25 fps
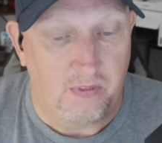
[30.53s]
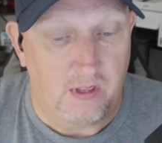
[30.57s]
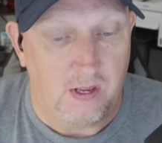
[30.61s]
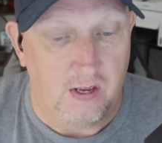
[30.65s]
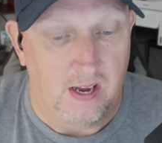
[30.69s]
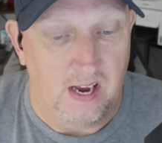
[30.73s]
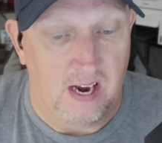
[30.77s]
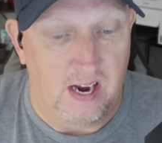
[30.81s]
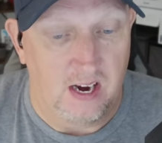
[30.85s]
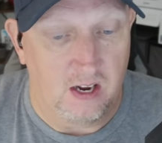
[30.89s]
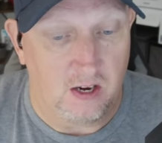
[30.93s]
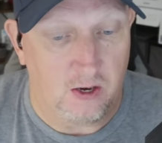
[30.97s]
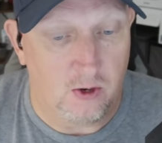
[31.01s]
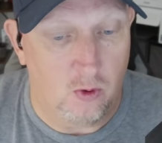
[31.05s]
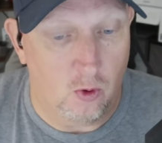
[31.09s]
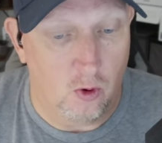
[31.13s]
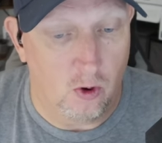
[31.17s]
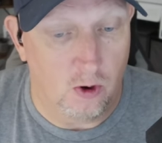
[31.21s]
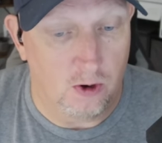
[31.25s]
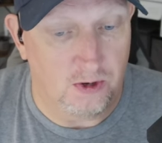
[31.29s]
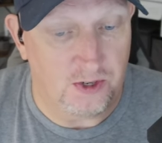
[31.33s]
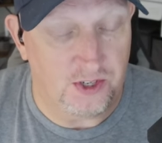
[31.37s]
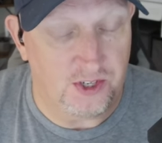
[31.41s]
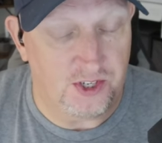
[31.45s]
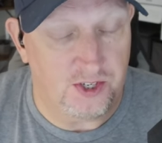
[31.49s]
And of
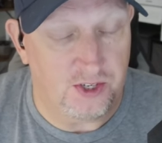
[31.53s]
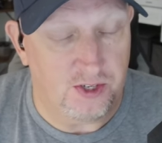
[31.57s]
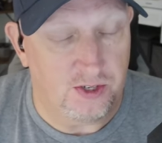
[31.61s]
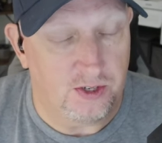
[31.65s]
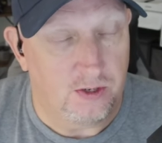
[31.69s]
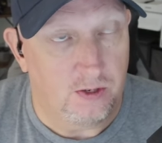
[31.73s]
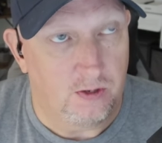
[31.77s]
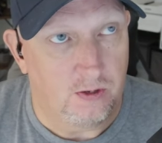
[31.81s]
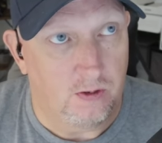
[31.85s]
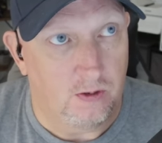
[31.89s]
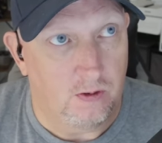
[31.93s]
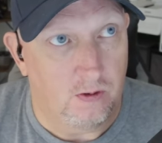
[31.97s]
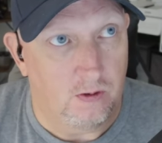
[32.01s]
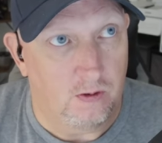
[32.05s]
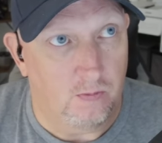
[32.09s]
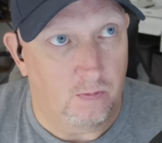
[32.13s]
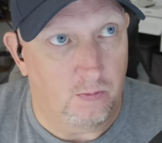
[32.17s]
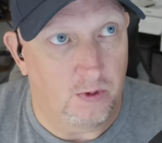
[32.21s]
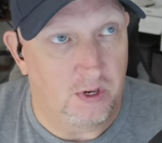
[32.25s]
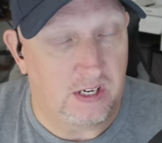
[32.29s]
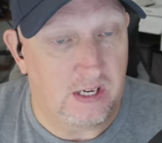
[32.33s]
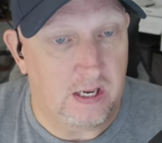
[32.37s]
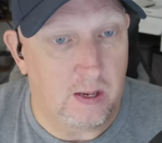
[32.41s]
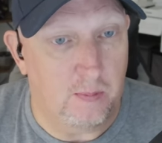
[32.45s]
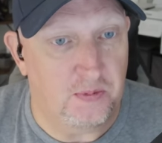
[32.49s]
course, when
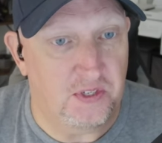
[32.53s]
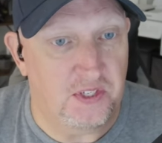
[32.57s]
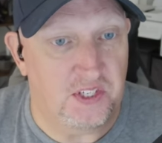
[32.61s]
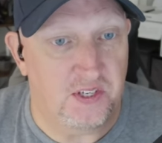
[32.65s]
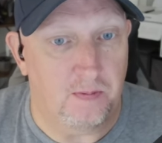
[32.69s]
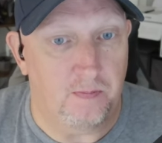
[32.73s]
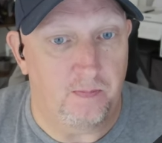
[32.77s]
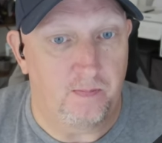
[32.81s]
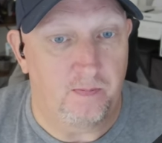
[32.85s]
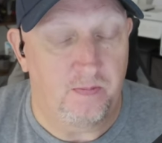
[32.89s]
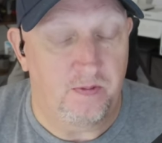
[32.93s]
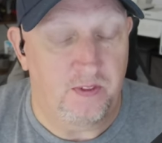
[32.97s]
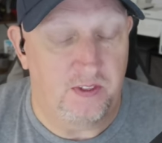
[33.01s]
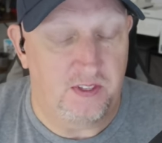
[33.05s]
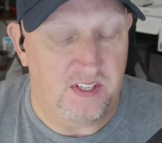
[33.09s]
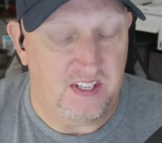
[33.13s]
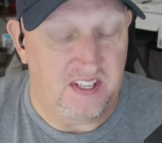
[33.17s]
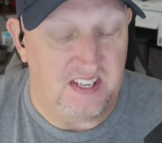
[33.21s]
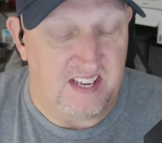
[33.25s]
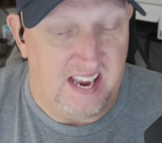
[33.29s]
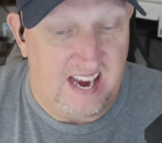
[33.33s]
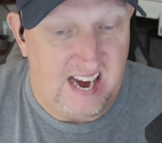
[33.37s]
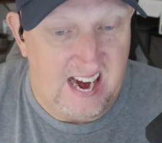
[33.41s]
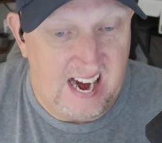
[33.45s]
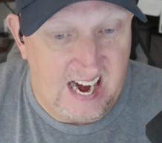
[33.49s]
it comes to
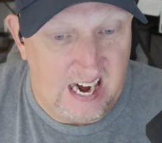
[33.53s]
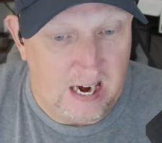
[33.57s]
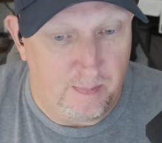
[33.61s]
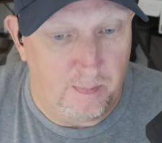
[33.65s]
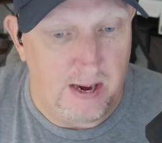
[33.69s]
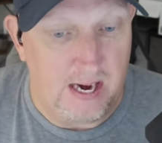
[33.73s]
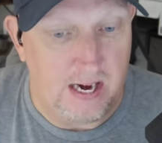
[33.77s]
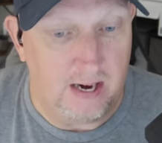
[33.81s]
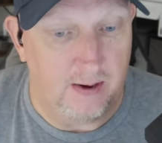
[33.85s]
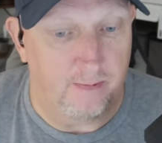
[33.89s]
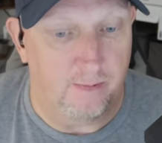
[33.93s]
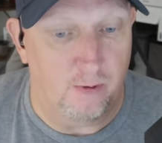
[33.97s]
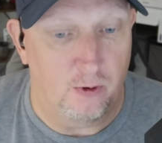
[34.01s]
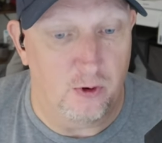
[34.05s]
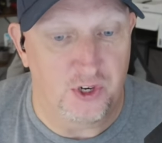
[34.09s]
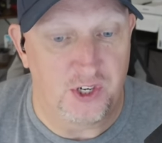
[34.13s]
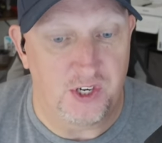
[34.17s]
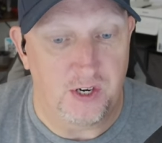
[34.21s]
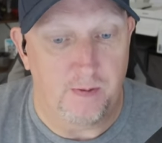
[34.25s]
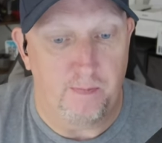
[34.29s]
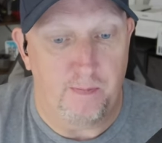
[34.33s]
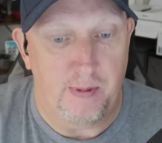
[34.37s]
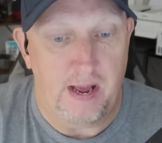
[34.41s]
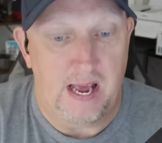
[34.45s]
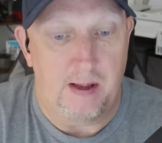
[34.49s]
the animated version
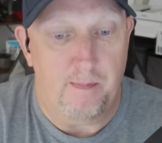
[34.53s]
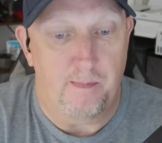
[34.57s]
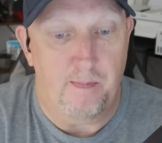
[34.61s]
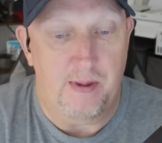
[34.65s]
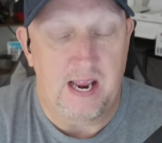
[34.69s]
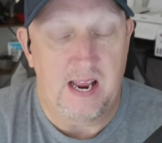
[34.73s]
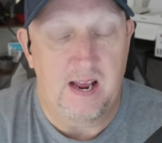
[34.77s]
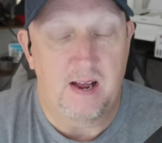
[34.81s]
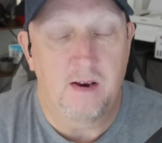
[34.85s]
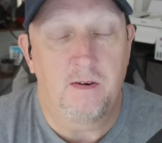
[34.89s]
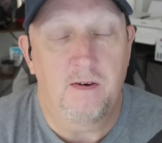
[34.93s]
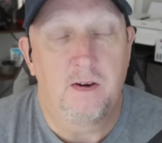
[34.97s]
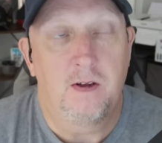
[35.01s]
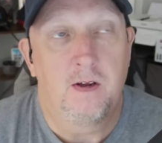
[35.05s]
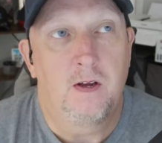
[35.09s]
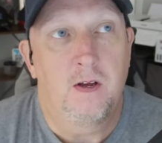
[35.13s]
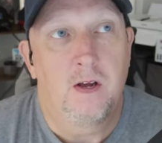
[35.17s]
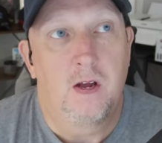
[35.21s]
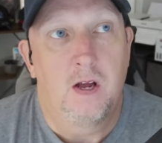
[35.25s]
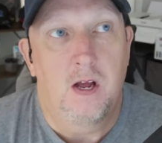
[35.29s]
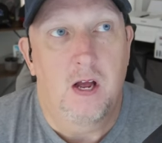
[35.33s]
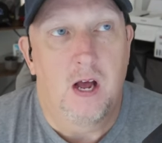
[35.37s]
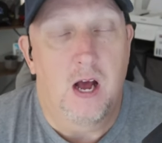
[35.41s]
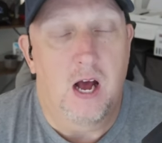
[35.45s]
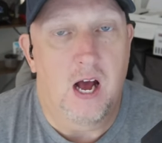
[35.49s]
of Batman,
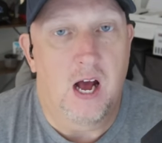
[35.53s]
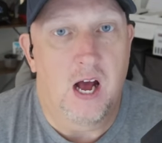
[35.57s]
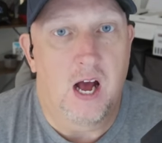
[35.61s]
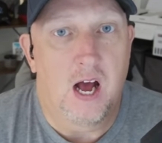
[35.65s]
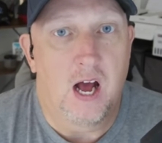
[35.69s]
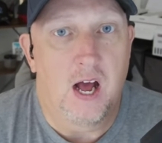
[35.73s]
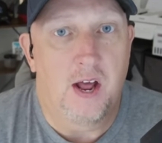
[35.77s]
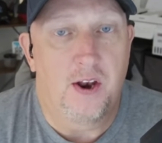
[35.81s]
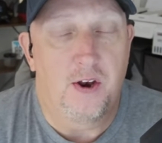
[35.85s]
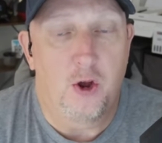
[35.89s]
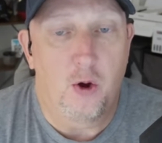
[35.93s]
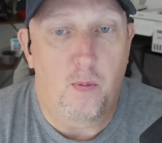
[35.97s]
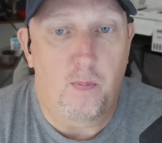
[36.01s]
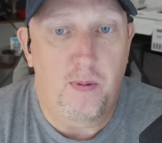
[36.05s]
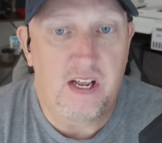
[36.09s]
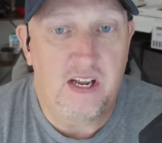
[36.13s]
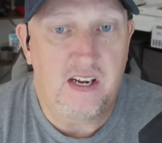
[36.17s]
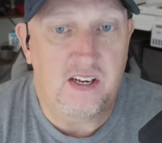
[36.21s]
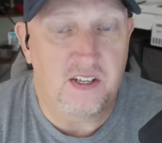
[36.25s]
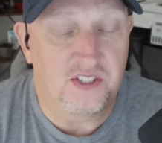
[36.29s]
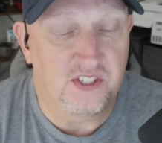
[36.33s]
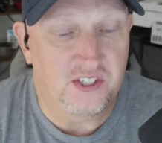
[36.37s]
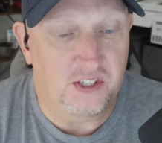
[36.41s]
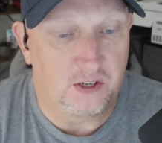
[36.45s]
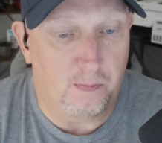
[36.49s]
uh, nobody
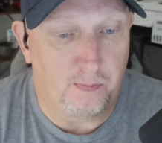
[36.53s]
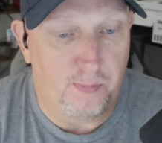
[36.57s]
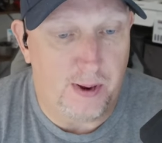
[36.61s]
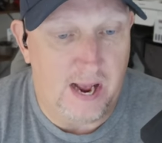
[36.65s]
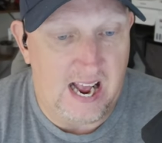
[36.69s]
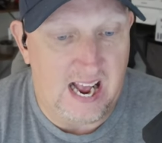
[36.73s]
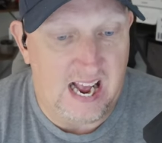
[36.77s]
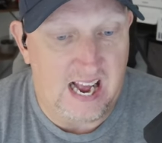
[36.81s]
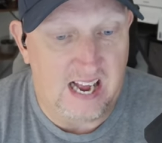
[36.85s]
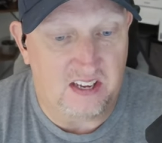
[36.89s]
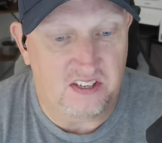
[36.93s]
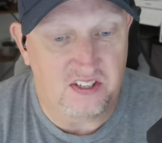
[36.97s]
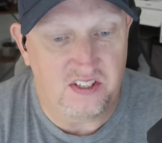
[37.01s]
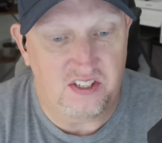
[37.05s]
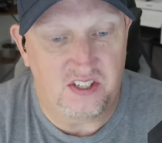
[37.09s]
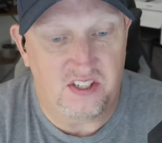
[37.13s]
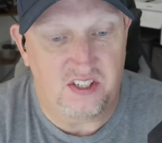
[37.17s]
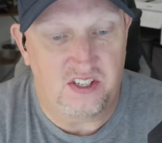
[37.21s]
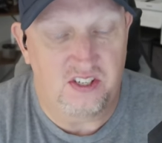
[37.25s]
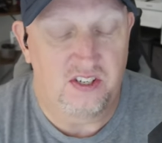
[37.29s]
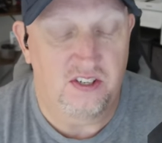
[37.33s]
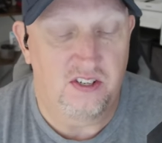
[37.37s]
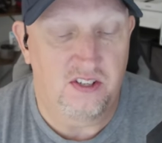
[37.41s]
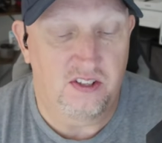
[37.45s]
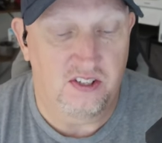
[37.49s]
can
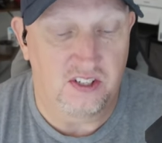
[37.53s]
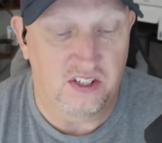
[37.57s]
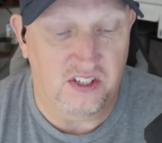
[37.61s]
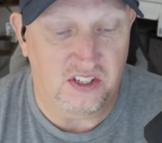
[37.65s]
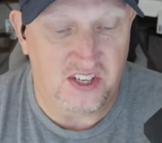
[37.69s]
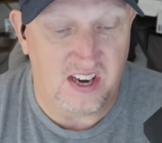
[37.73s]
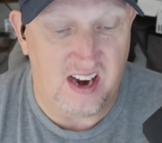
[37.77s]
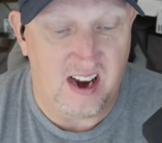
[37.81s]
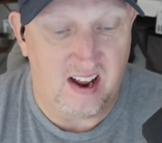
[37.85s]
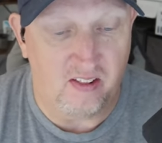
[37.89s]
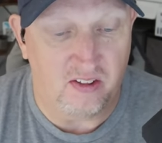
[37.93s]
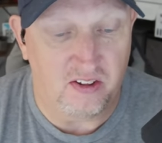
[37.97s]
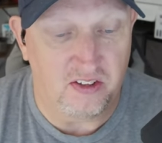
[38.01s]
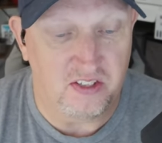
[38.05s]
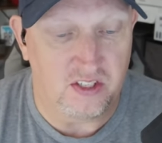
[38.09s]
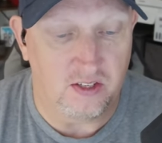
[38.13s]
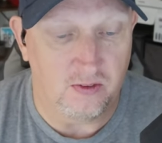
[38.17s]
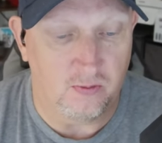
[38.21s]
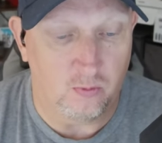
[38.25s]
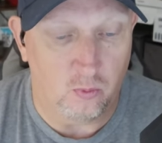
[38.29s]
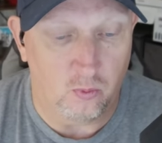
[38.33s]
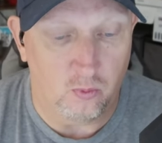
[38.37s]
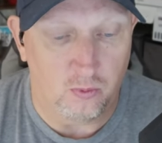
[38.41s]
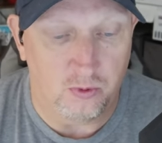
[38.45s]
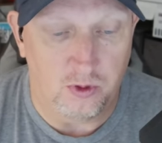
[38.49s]
surpass the talents of
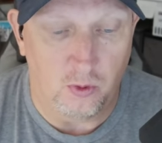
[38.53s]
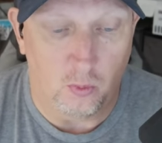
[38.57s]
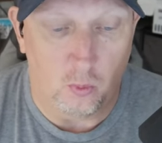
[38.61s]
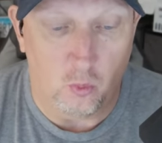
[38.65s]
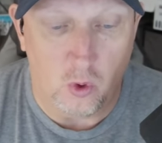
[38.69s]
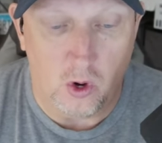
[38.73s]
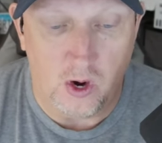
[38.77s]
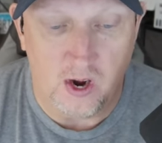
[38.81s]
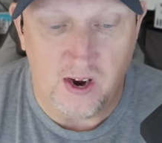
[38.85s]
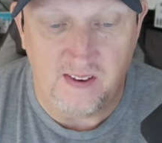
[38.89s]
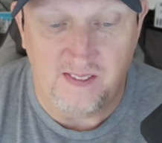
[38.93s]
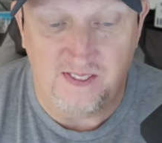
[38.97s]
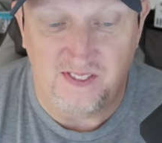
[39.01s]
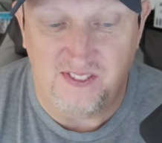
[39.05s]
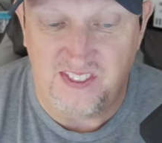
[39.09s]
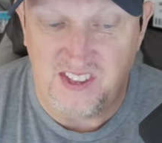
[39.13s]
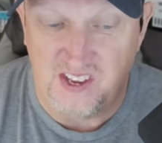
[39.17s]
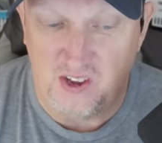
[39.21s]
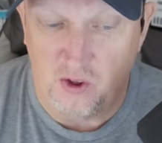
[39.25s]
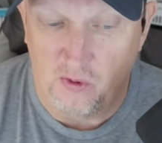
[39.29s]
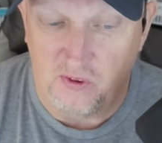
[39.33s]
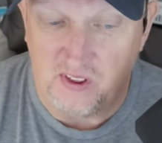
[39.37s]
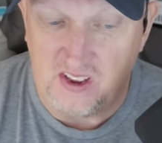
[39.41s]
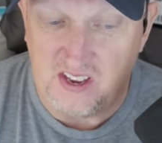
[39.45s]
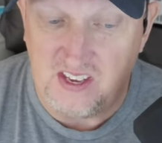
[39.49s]
the one, the
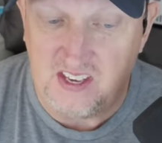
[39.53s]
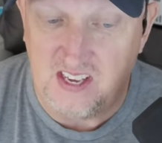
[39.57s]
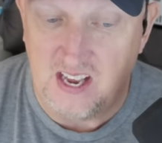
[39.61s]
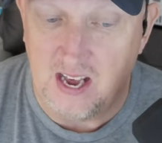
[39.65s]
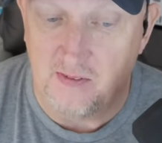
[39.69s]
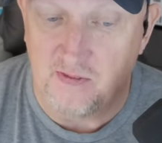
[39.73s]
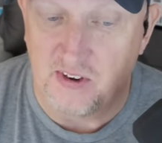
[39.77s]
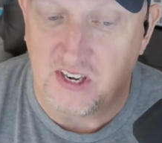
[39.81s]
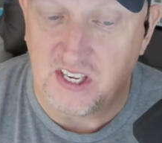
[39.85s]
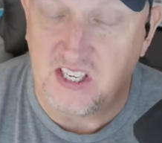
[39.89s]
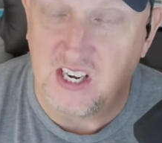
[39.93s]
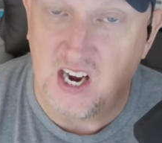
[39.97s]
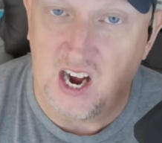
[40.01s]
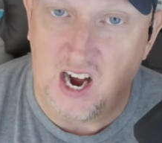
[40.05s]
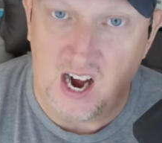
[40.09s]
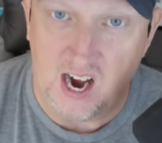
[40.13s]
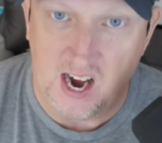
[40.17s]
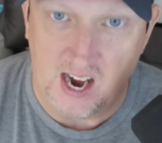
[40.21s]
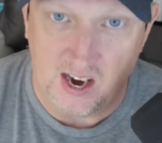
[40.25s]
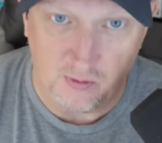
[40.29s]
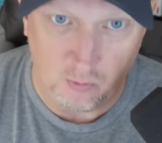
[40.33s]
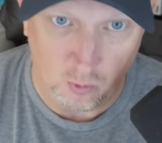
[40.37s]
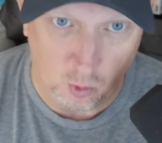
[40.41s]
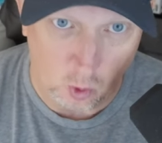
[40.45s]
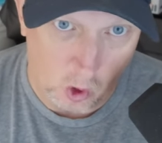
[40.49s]
only Kevin
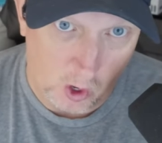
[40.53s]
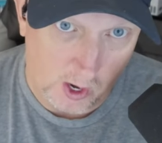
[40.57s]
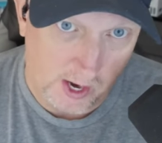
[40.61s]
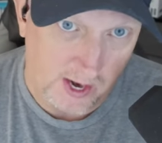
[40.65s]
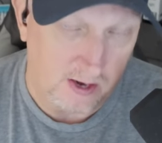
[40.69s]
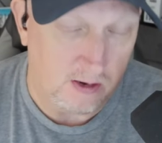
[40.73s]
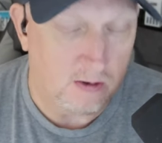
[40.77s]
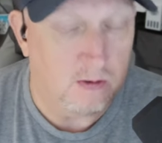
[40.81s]
Conroy,